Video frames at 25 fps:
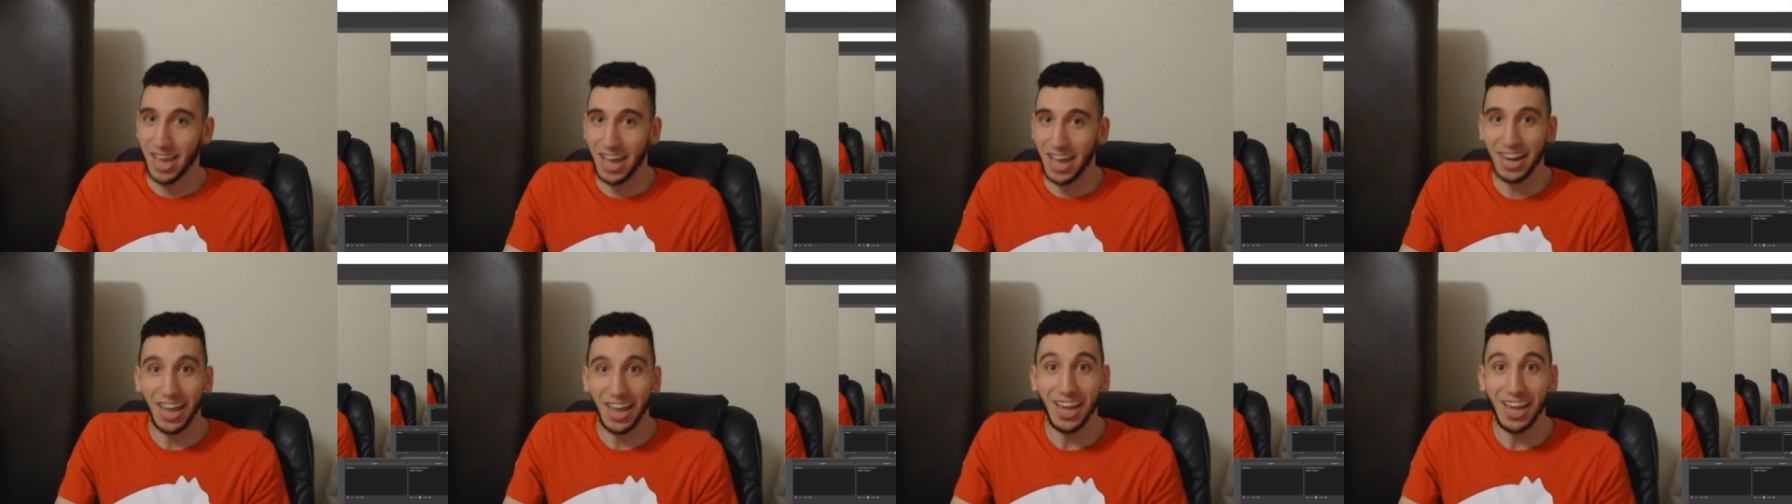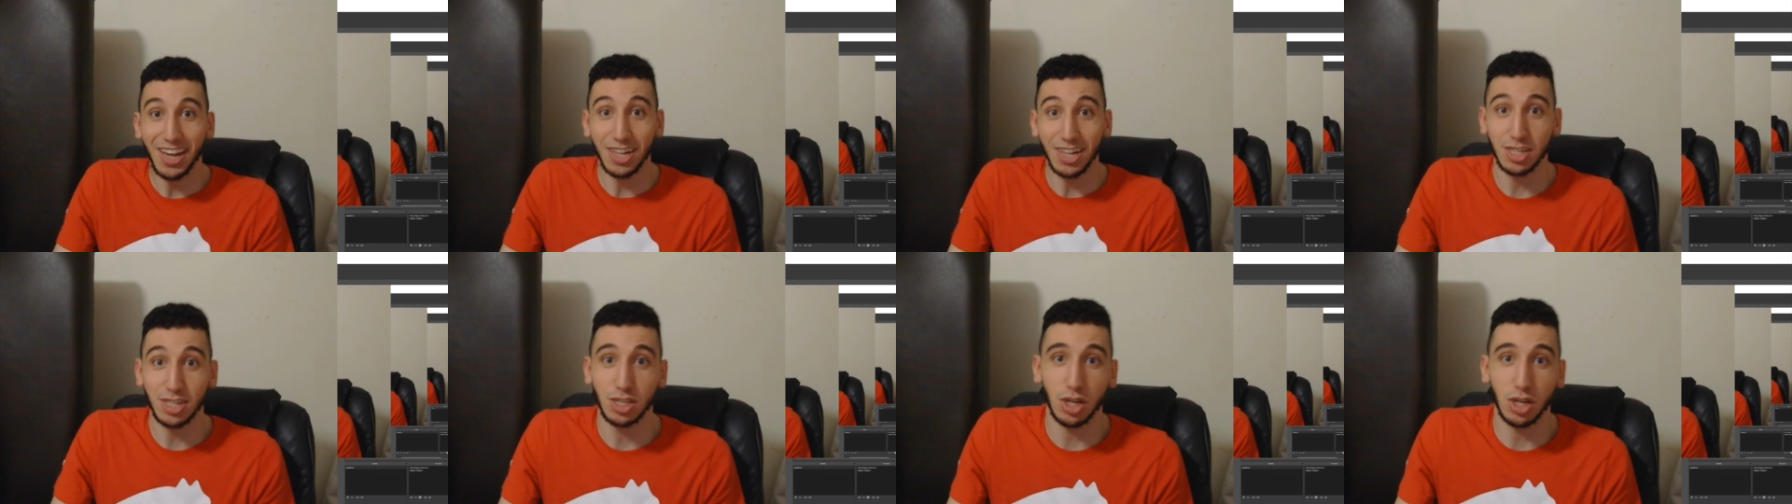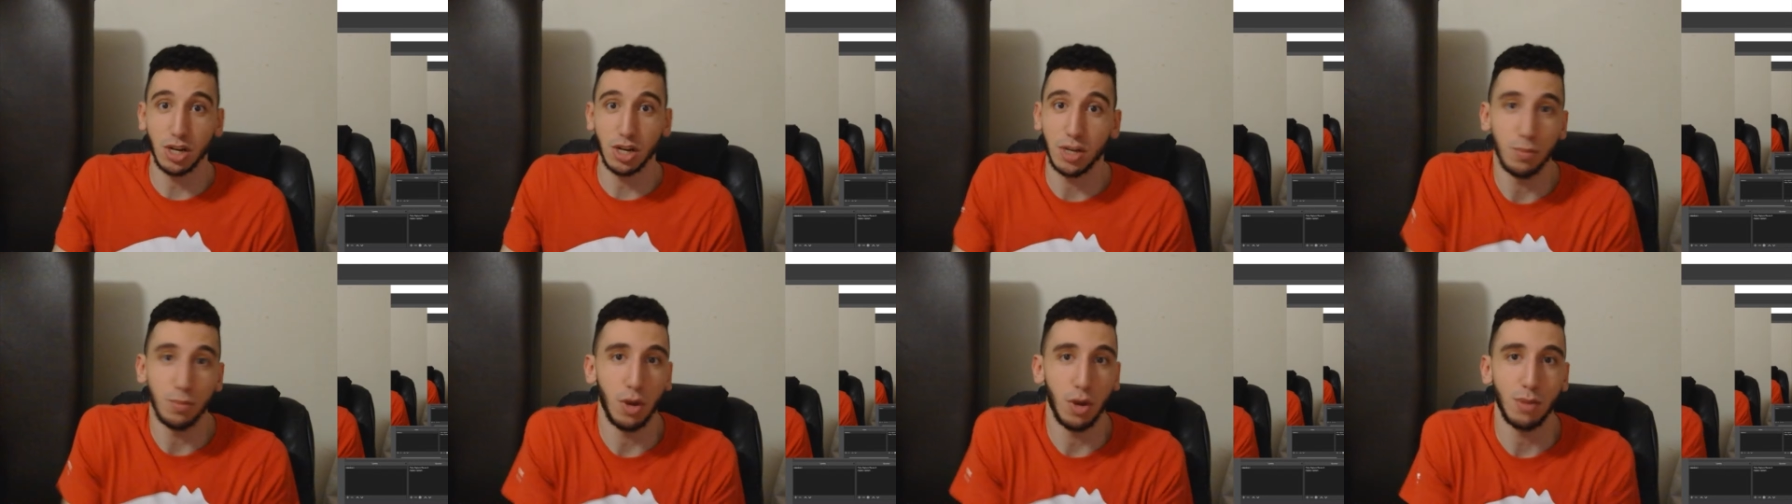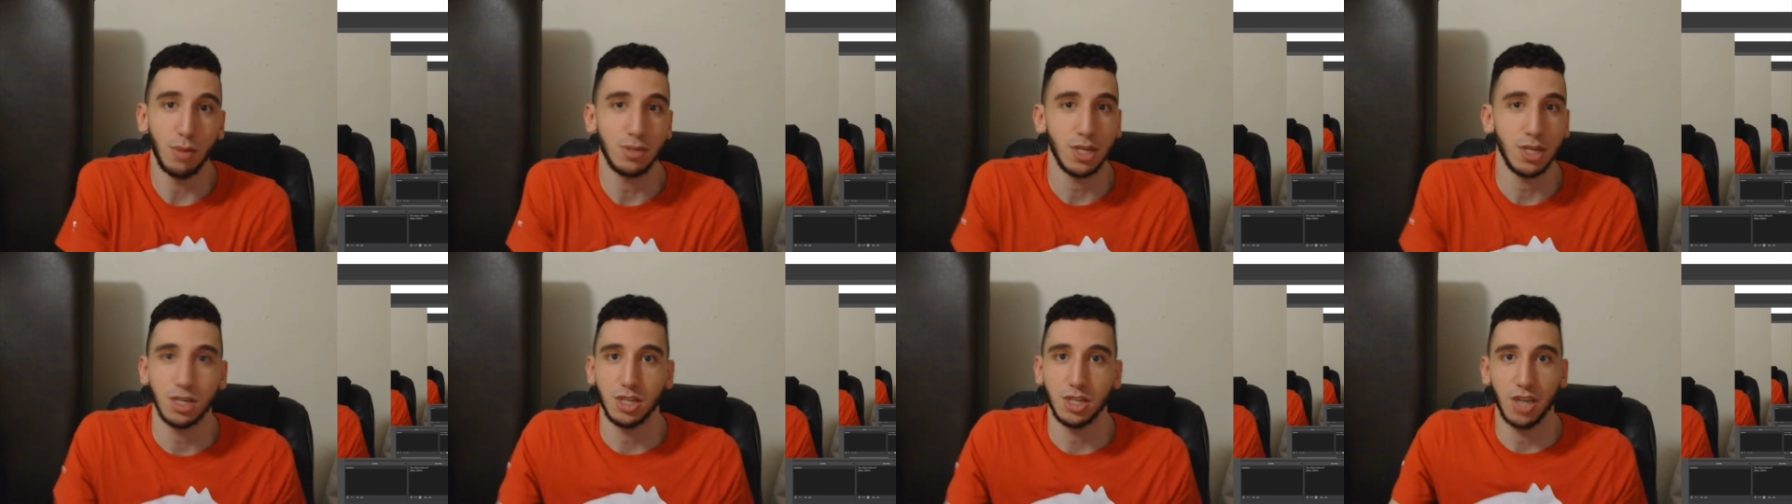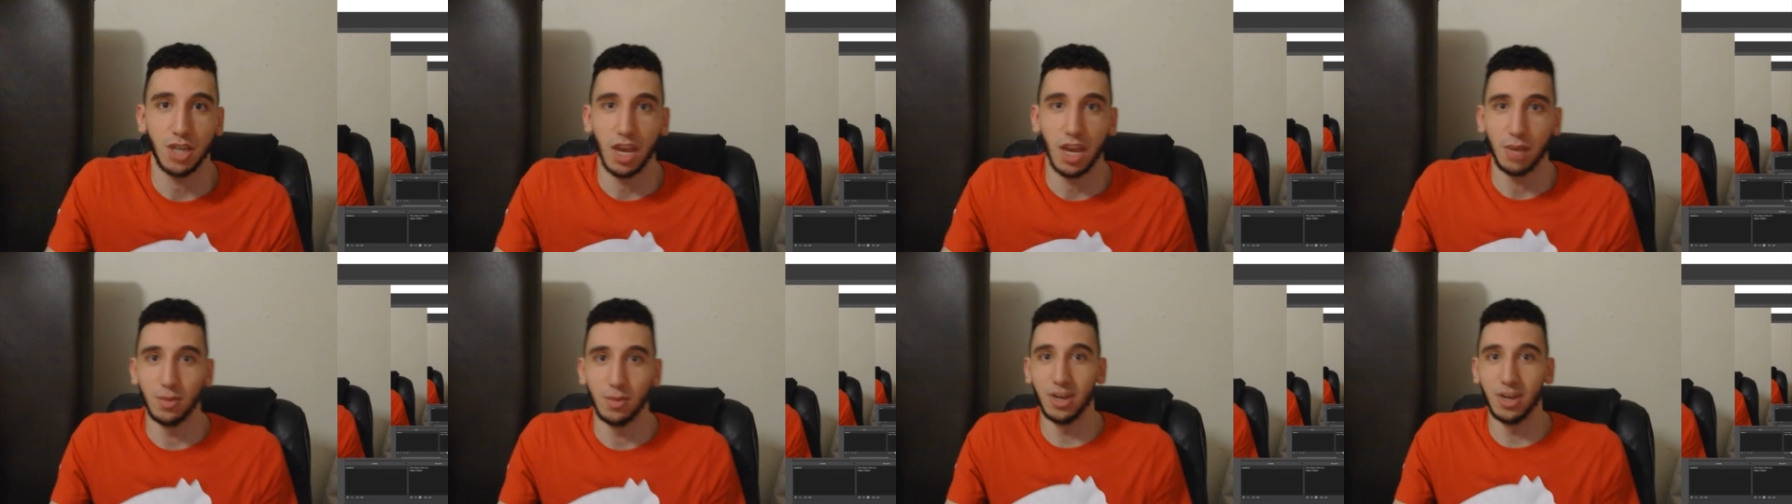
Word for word: At age 30, bro, I'm such a gamer.